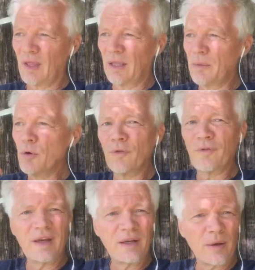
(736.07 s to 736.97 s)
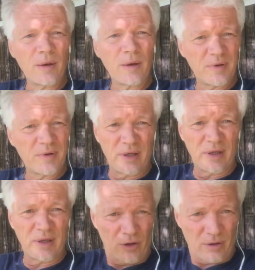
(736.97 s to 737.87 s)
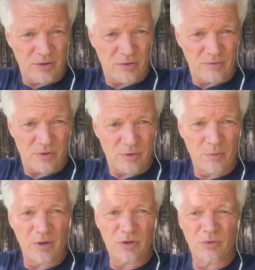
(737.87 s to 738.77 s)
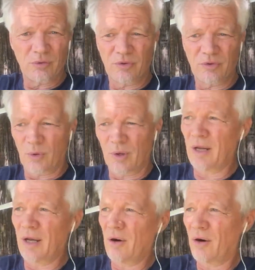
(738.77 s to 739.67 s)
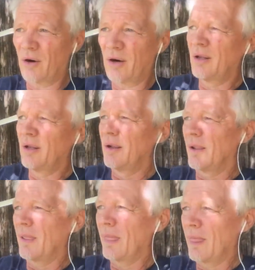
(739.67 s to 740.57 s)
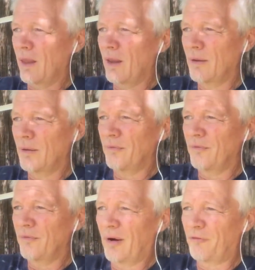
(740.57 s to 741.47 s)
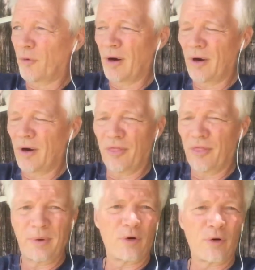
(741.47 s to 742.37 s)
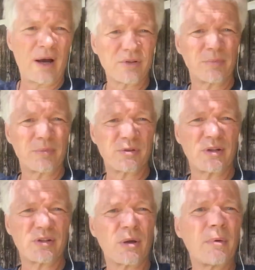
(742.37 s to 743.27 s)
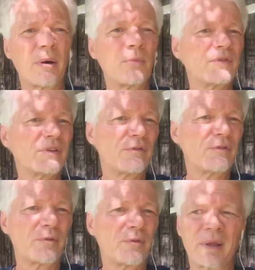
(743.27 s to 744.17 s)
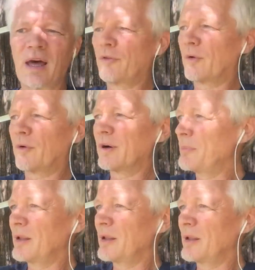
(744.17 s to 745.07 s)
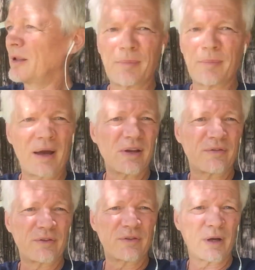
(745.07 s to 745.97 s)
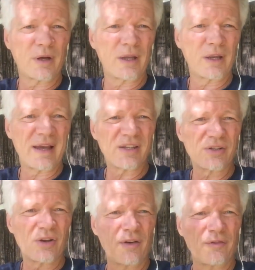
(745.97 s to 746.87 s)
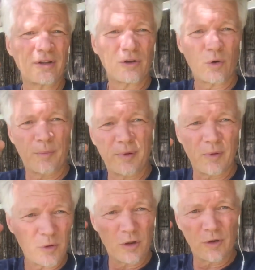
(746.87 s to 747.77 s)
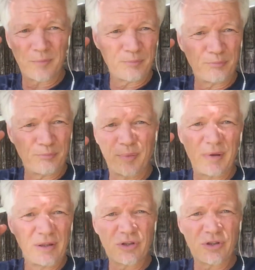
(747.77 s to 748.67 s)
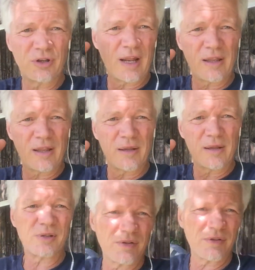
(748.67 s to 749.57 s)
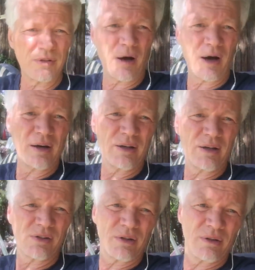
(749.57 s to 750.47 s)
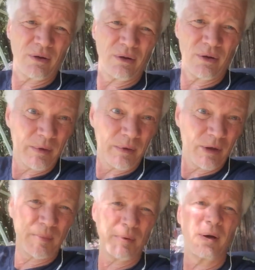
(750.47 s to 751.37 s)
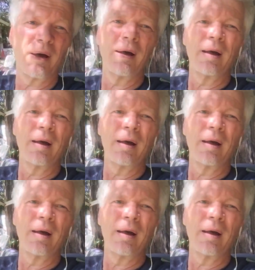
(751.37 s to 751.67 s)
They move in up the street, on the street where Joy and I are, about 3-4 houses up the street. Someone moves in from California, they build their dream house after working their asses off in the corporate world, beating the shit out of themselves and their bodies and maybe other people.